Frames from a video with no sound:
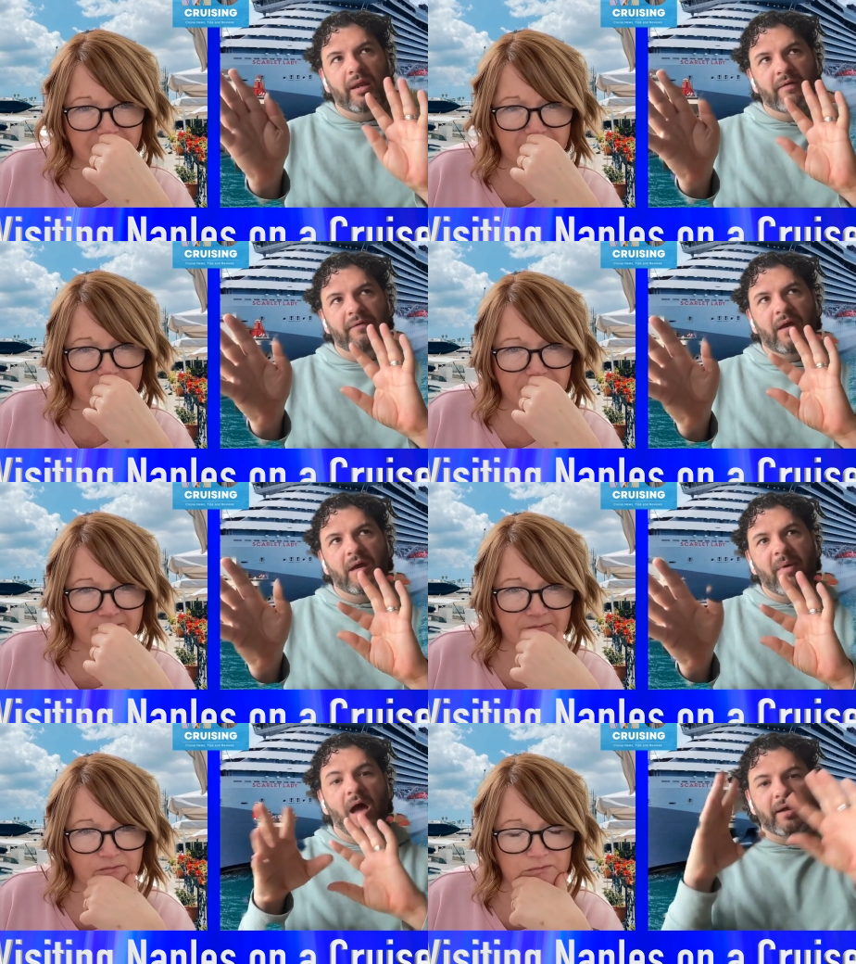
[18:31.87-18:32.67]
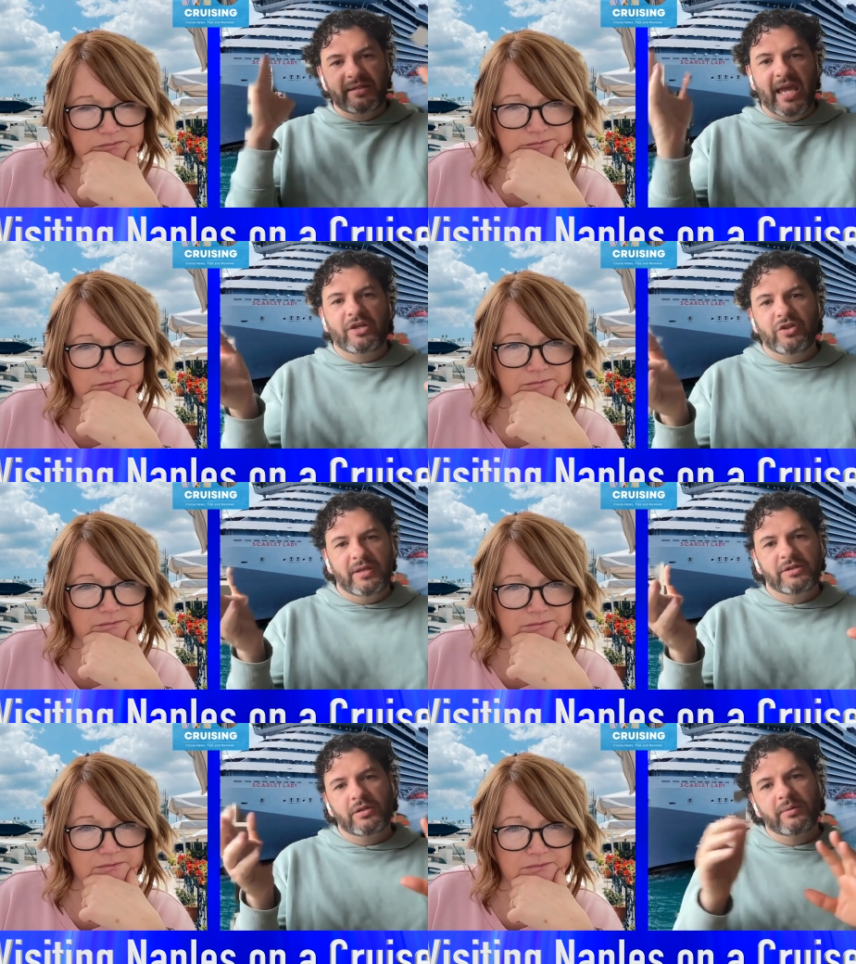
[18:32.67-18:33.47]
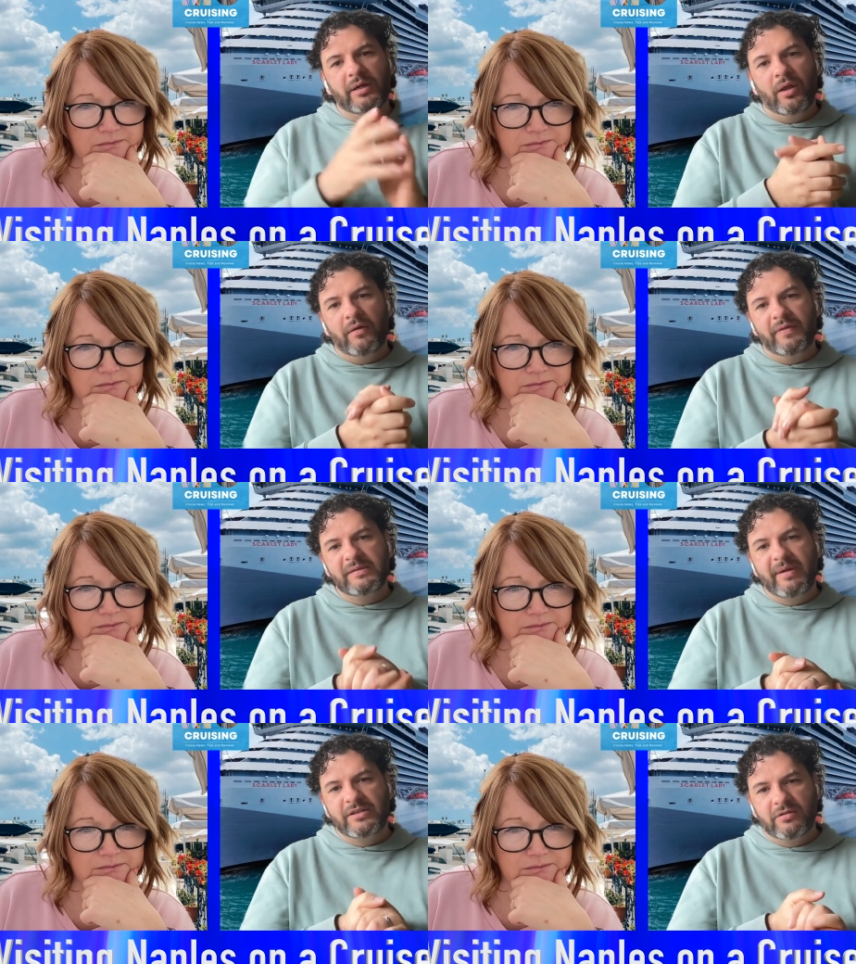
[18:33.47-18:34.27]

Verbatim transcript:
Speaker 1: kind of architecture they do in a lot of these